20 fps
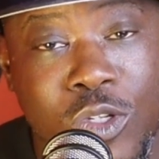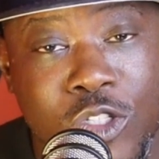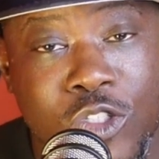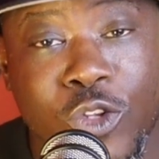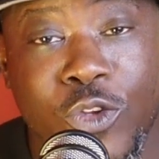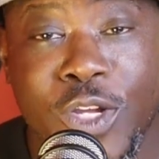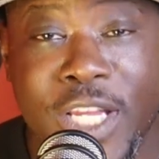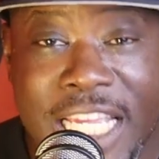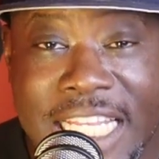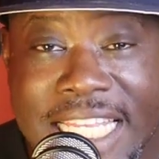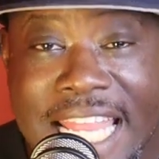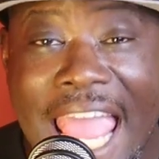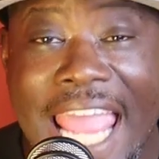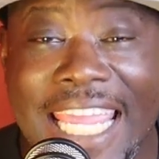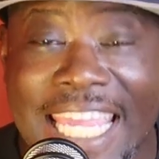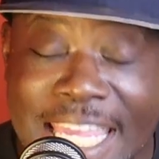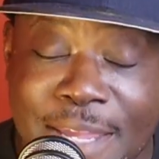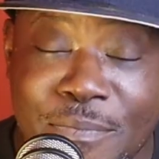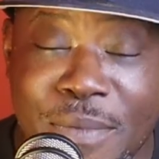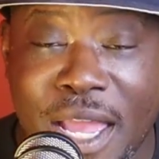So you can hit
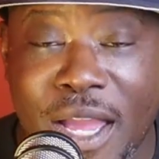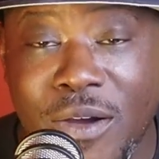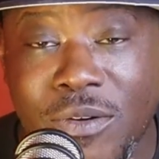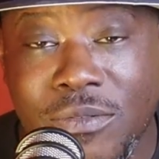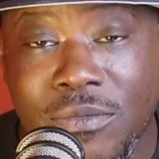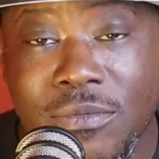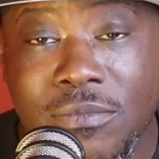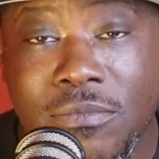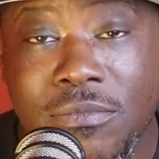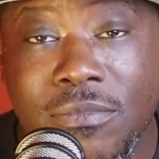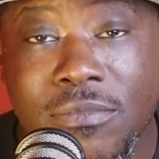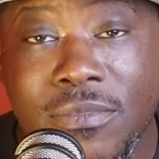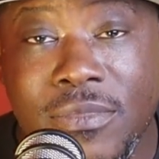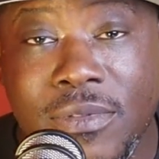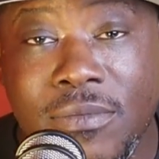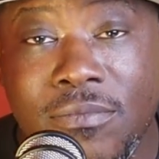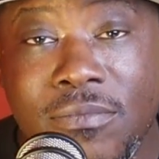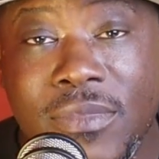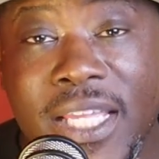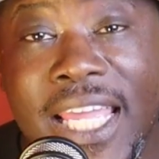that email.
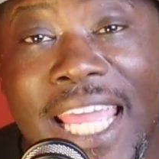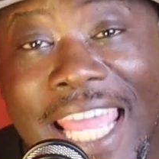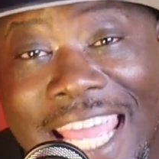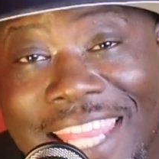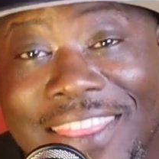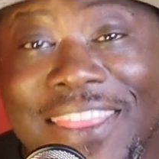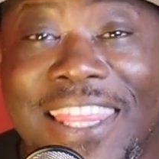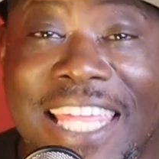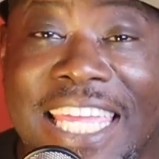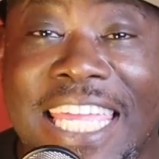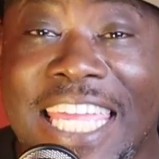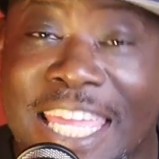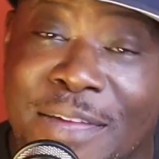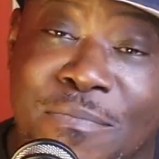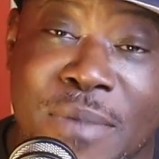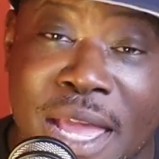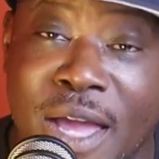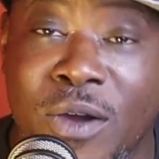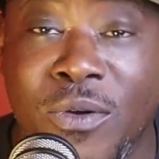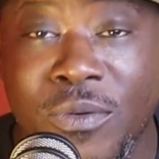Hit the
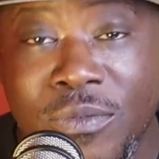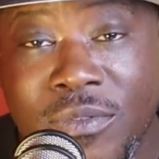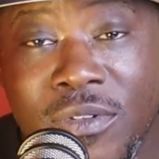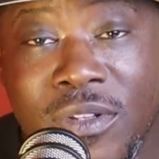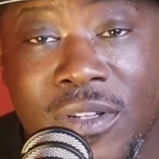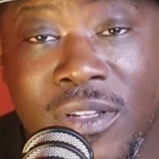email.